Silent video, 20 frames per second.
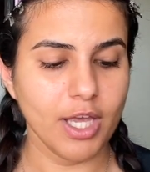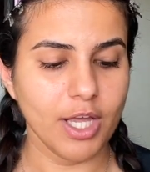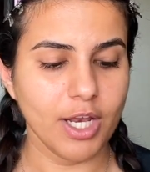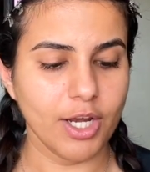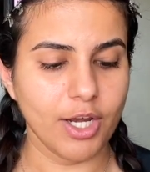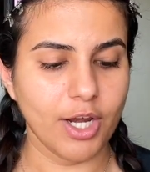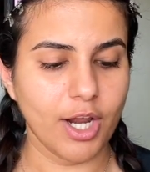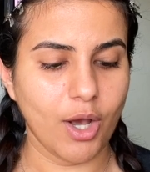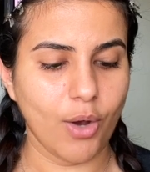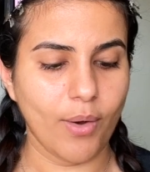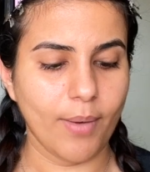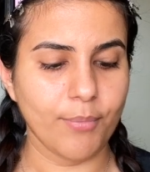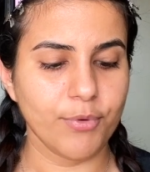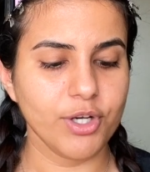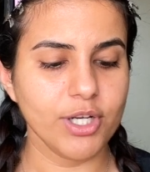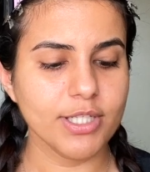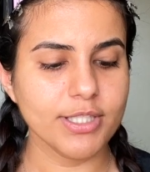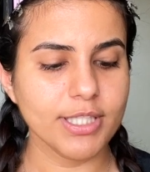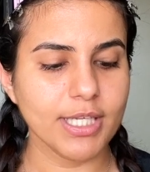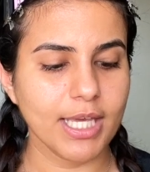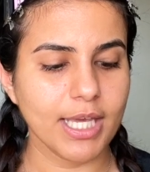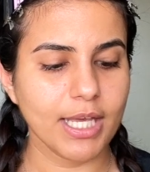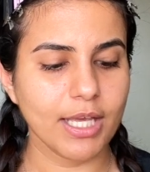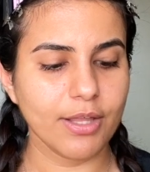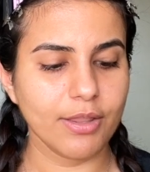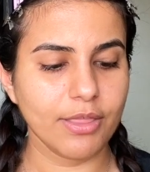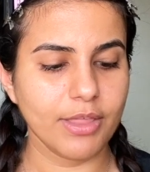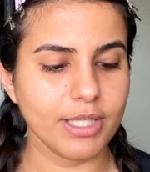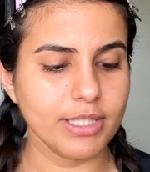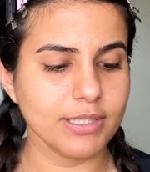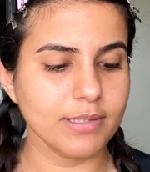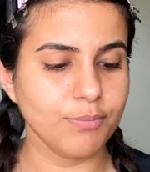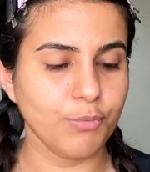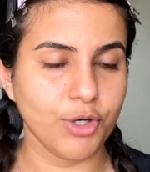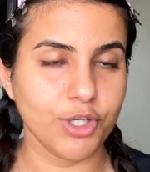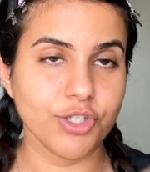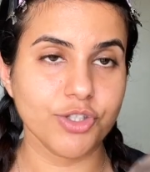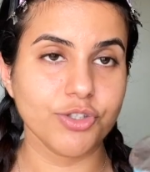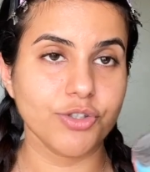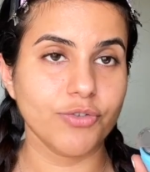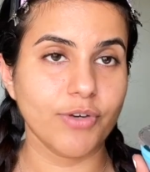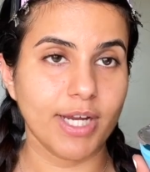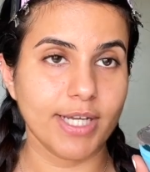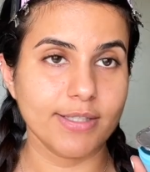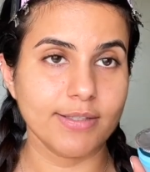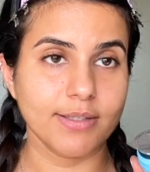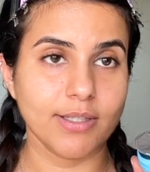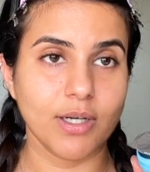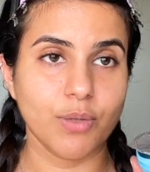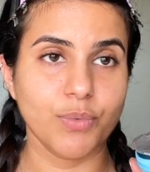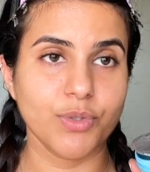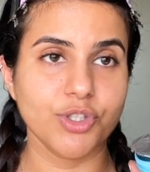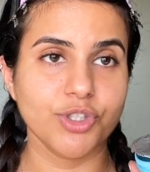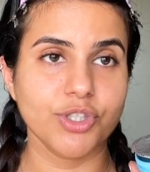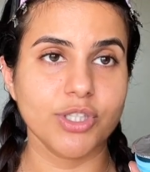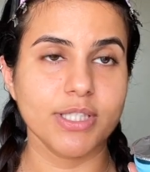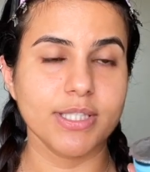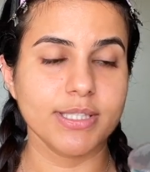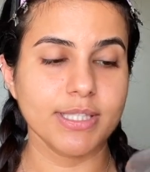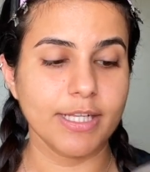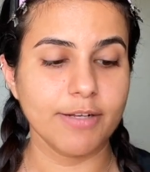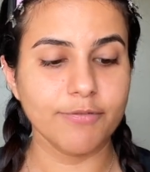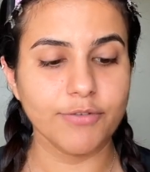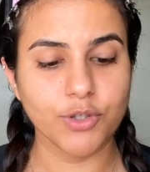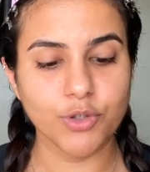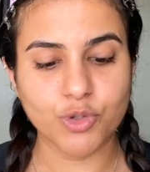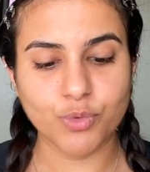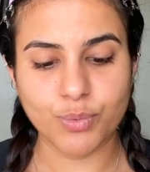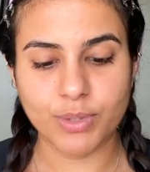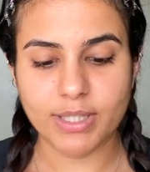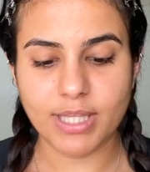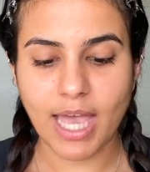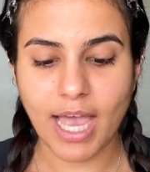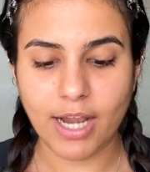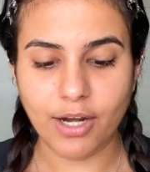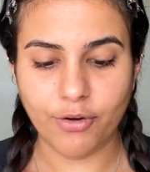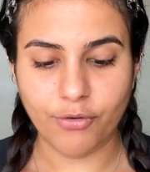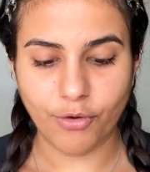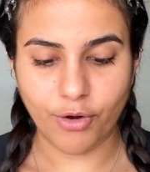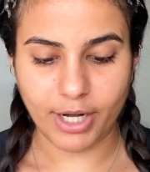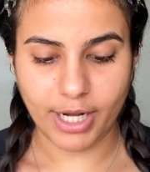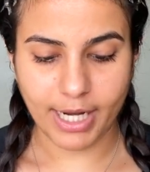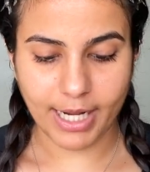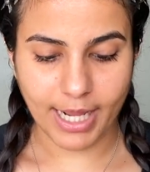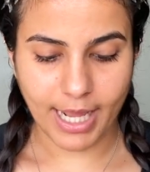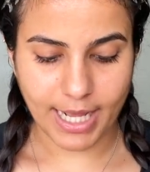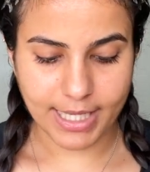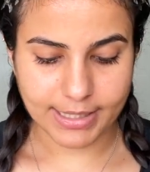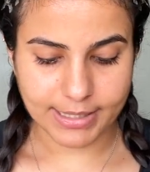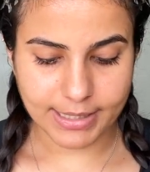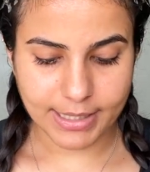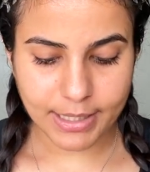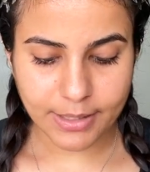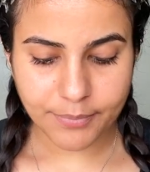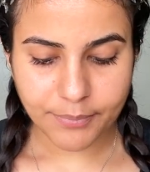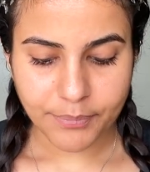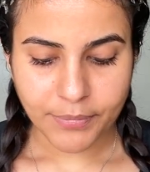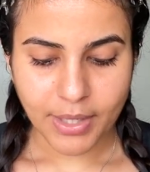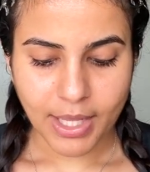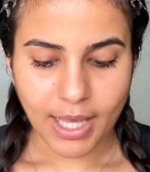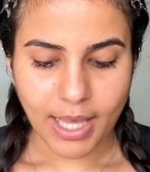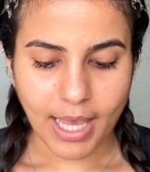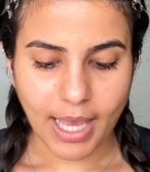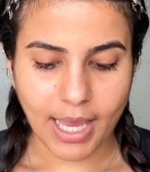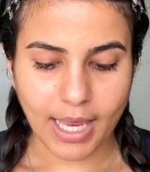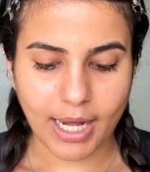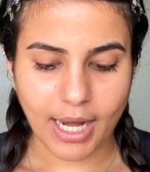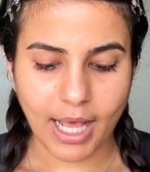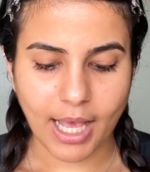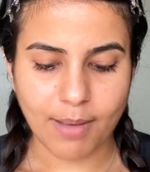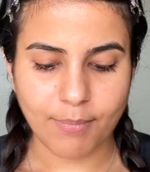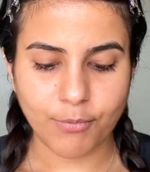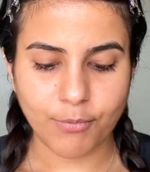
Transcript: Now I'm gonna take this moisturizer, which is infused with hyaluronic acid, and I'm